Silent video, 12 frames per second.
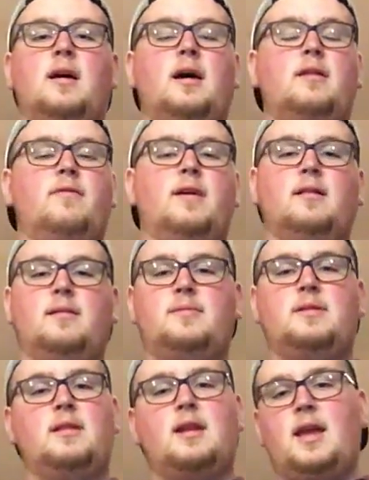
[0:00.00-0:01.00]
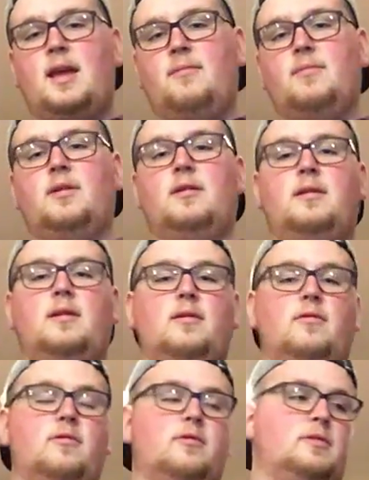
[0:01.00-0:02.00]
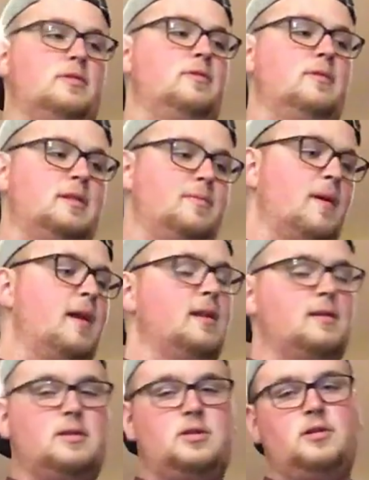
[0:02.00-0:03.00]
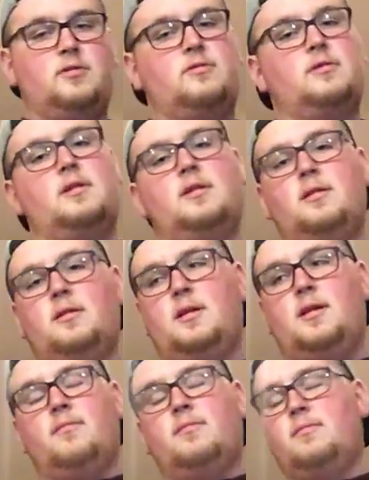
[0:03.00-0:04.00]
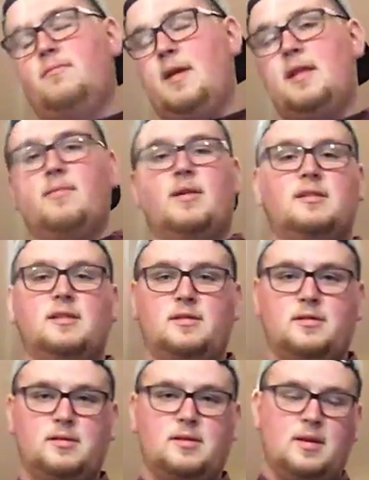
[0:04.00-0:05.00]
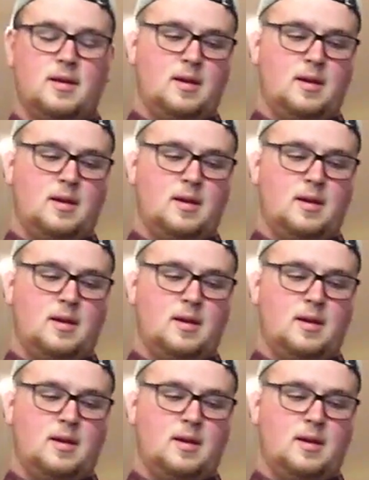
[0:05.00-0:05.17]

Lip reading: I developed the name in order to explain it to children, mainly my sisters.